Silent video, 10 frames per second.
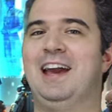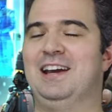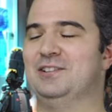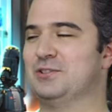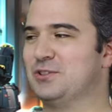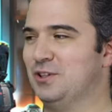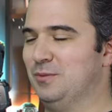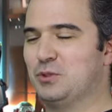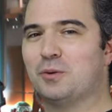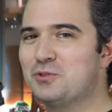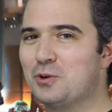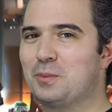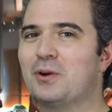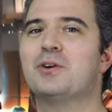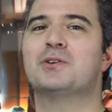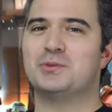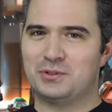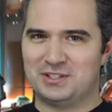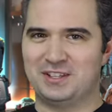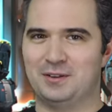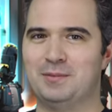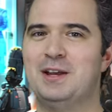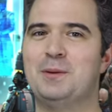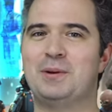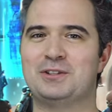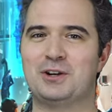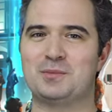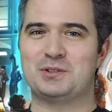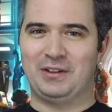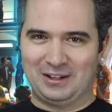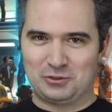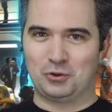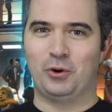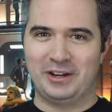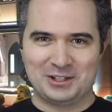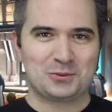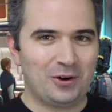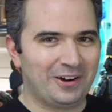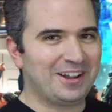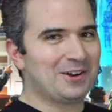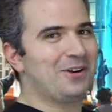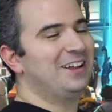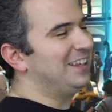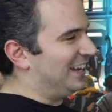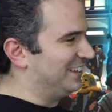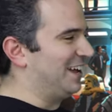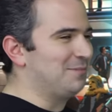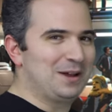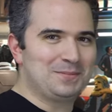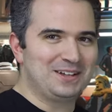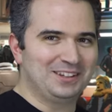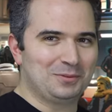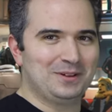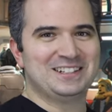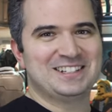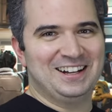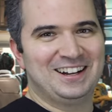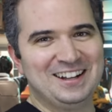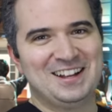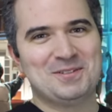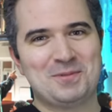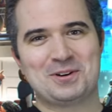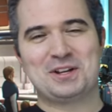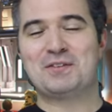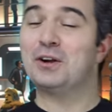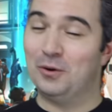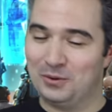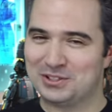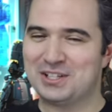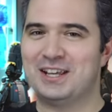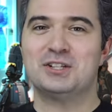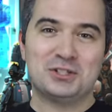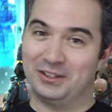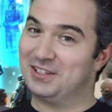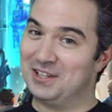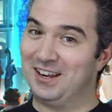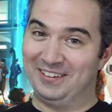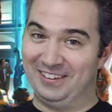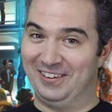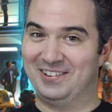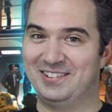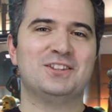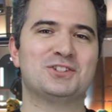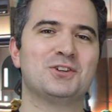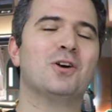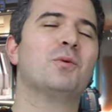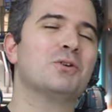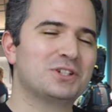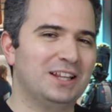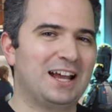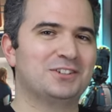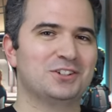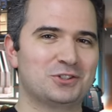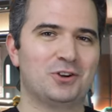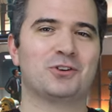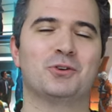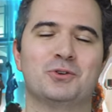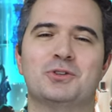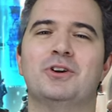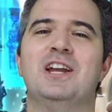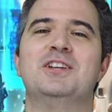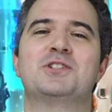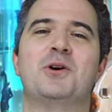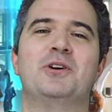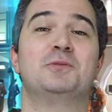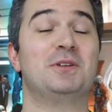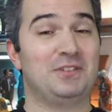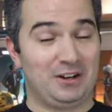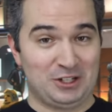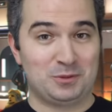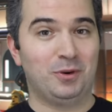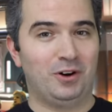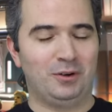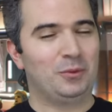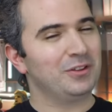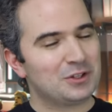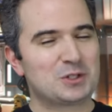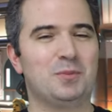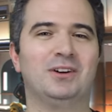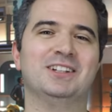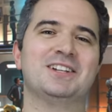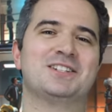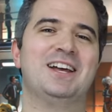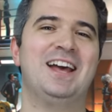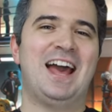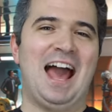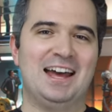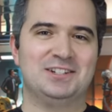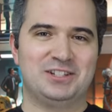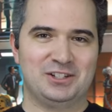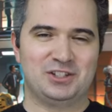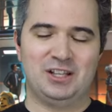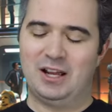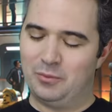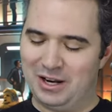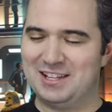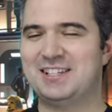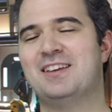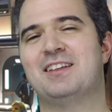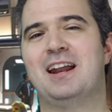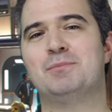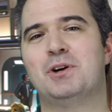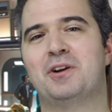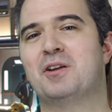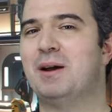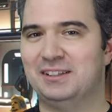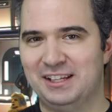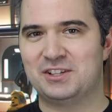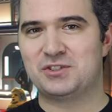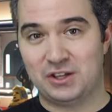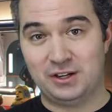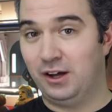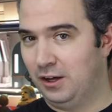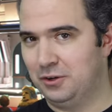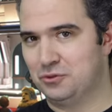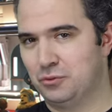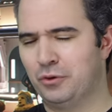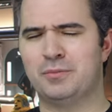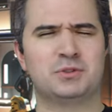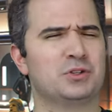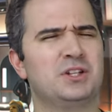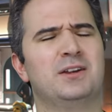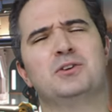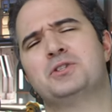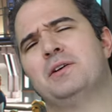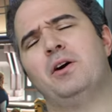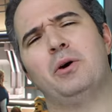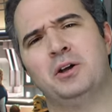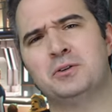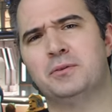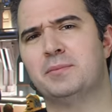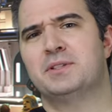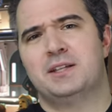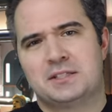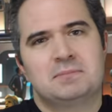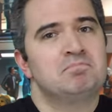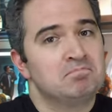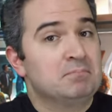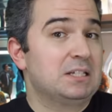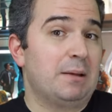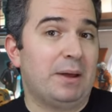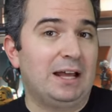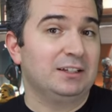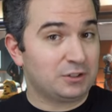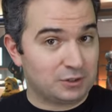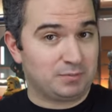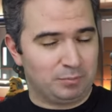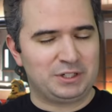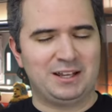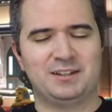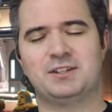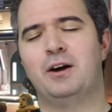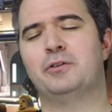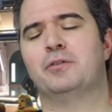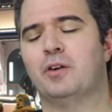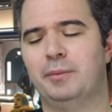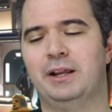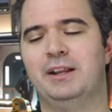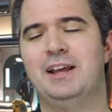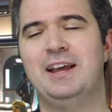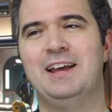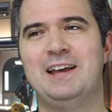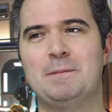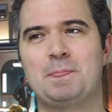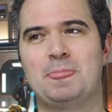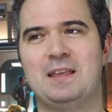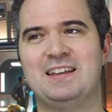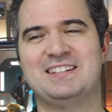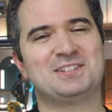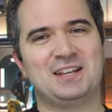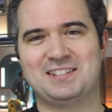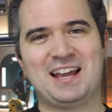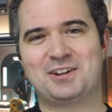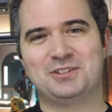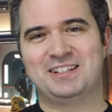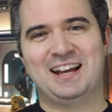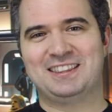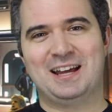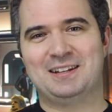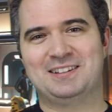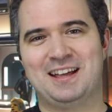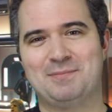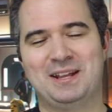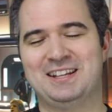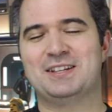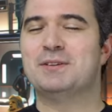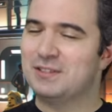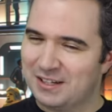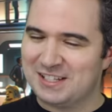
and some stormtroopers, we'll see them, but in terms of like droids walking around, that might be a little bit more difficult. We'll see, still excited though. The Star Wars Galactic Star Cruiser is going to be very small, one of the smallest at Disney. Now when I say that, I'm talking about less than 100 rooms. You're saying to yourself, oh, 100 rooms, that's not bad, let's just pretend it's 100 for a minute. It's actually not that many. The